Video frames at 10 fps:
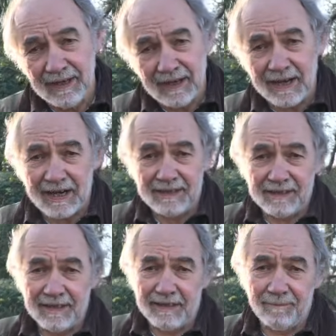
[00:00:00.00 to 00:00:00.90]

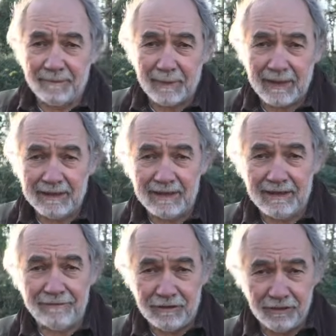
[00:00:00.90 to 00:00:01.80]
And
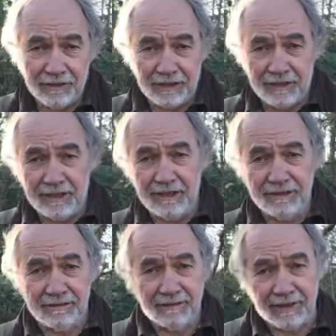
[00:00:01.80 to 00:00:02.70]
if you're not a
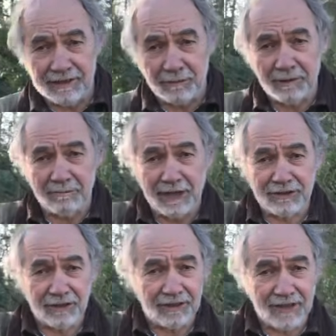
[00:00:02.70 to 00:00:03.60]
nerd and don't want to
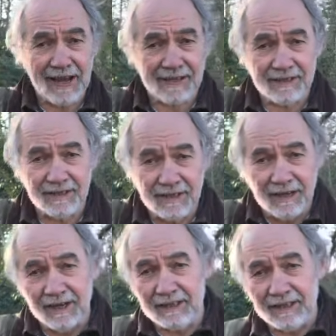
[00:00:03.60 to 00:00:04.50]
measure that, an